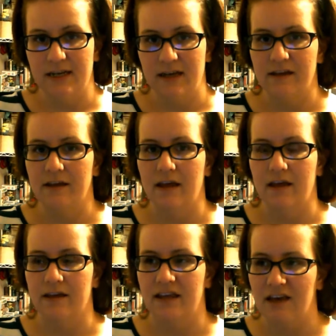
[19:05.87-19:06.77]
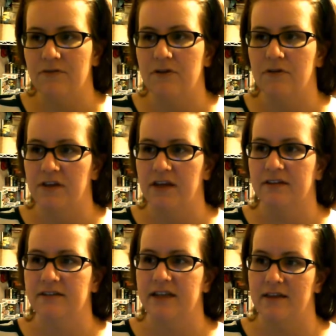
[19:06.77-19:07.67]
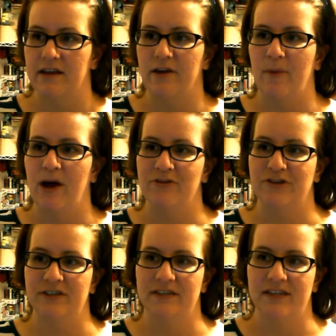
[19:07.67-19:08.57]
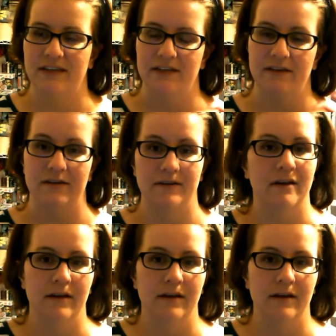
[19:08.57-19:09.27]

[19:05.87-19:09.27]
it gave you things to think about just in